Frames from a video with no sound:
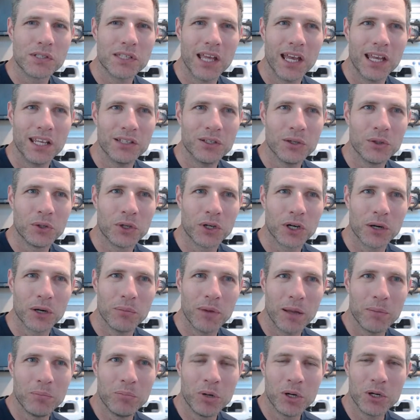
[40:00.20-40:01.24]
that door
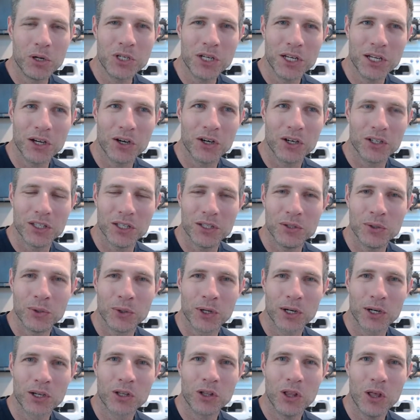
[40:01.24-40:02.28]
by pushing on the
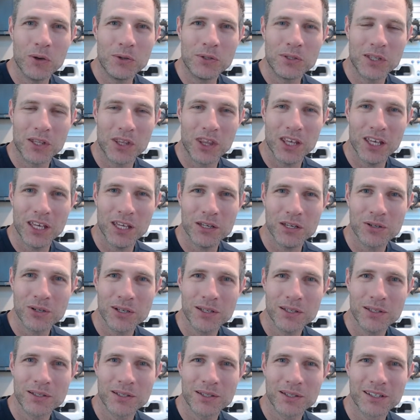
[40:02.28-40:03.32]
door close to the
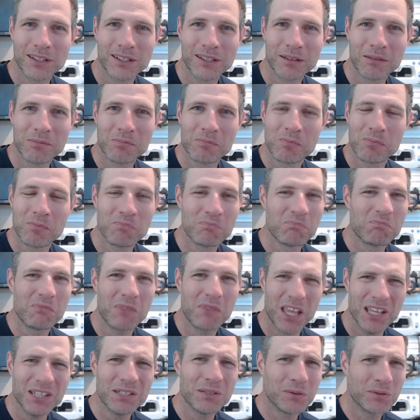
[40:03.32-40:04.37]
hinges,
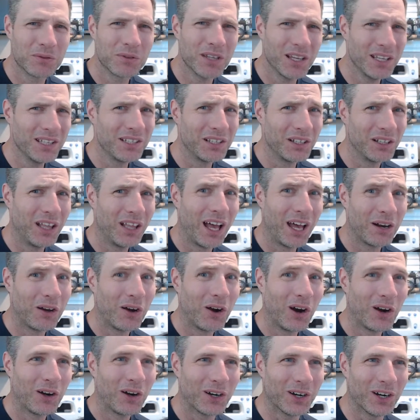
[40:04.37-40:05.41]
it's a lot
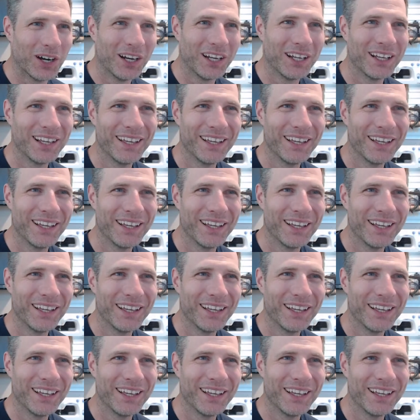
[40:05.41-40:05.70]
harder.